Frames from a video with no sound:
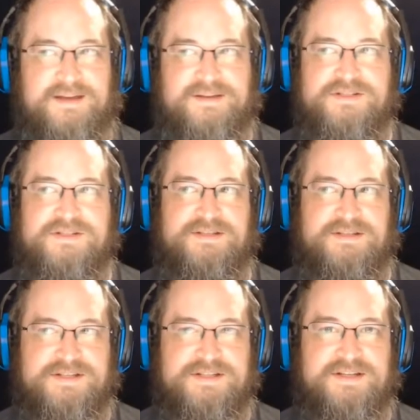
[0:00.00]
because she
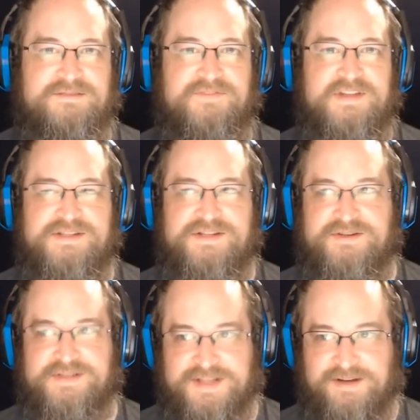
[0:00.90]
she's convinced
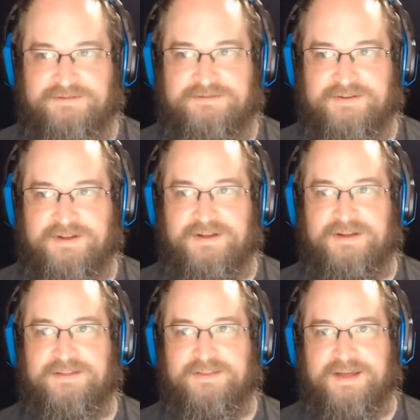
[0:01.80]
herself
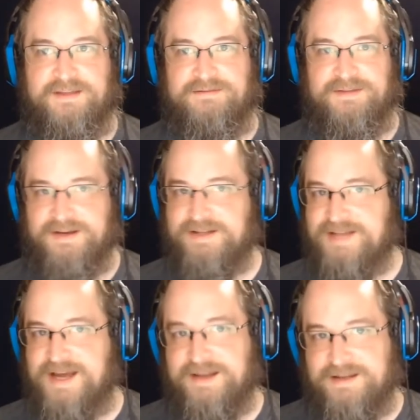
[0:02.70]
that they're gonna
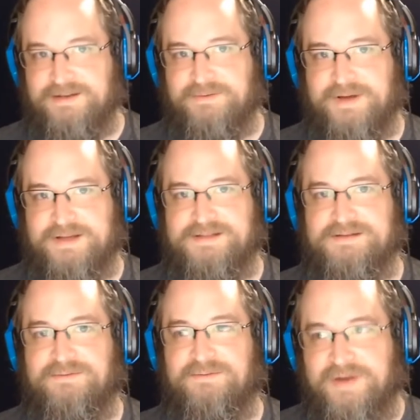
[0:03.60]
die
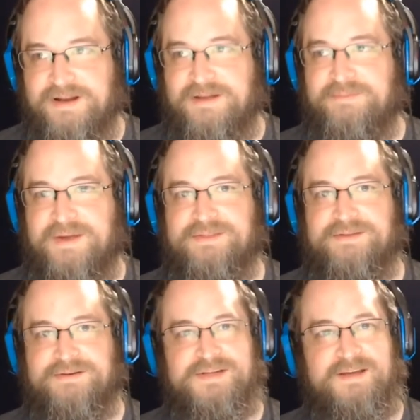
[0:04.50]
anyways. Why not make
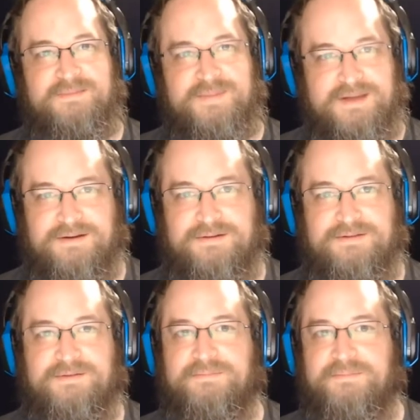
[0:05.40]
their time here
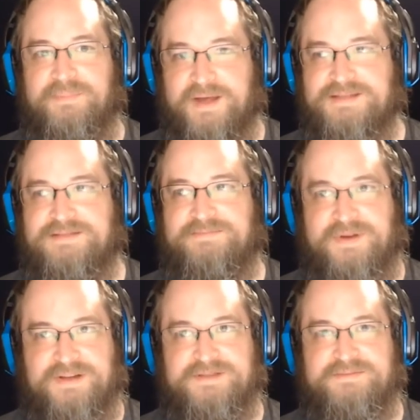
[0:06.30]
the best
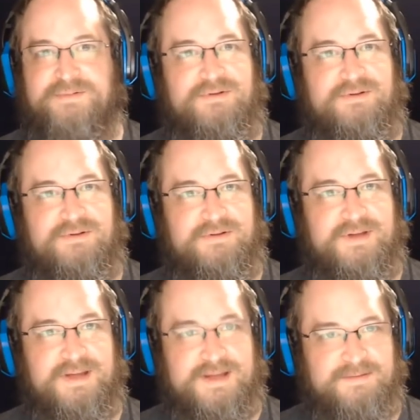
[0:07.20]
possible
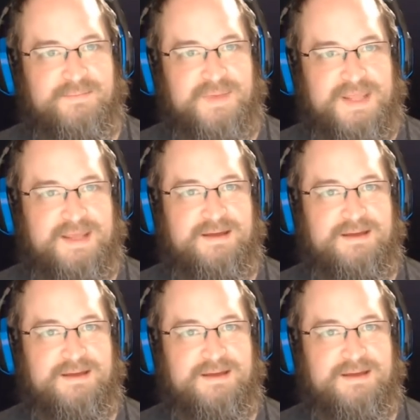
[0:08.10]
it can be?